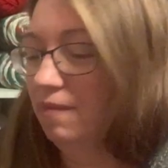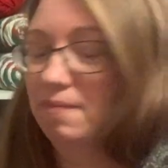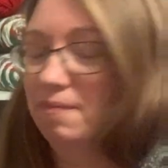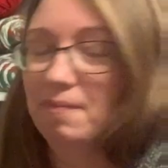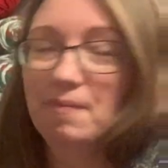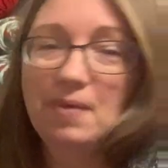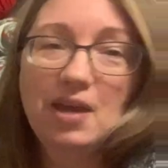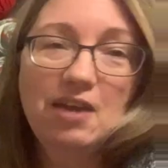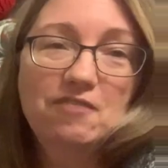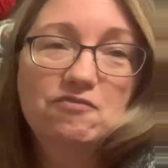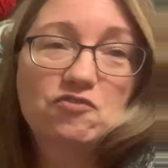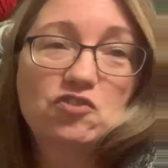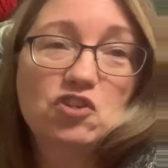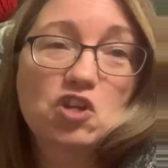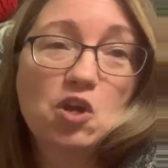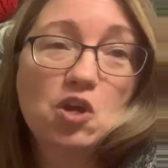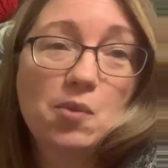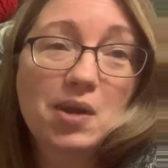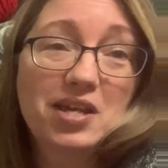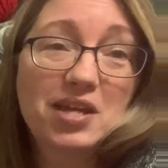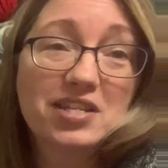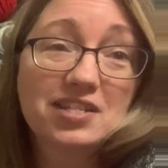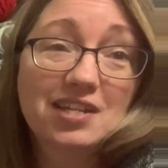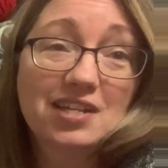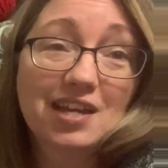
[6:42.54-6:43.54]
I have no
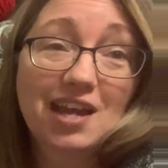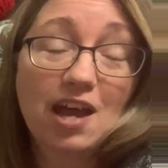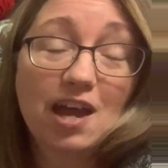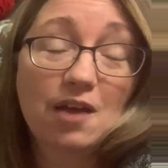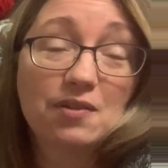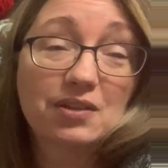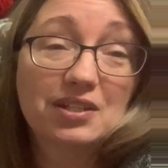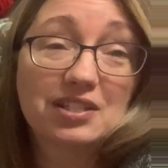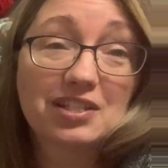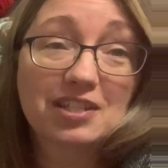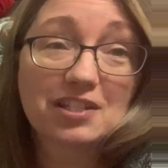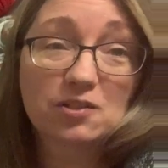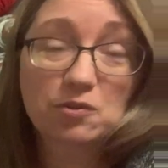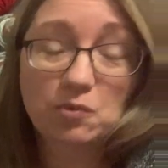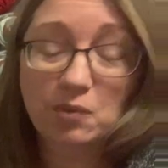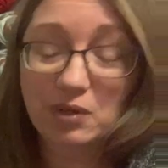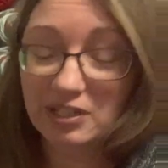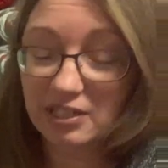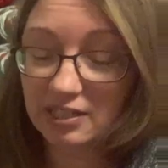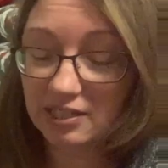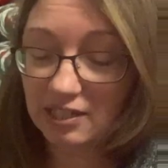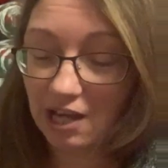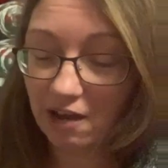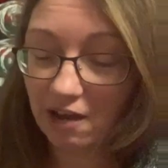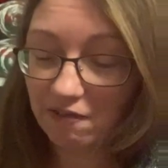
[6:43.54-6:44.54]
idea how this is going to
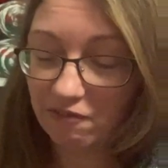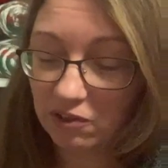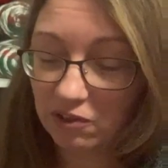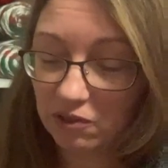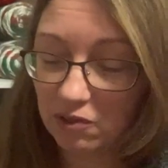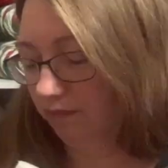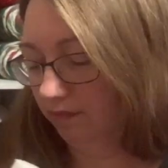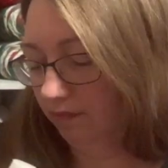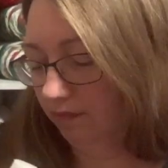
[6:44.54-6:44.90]
cover.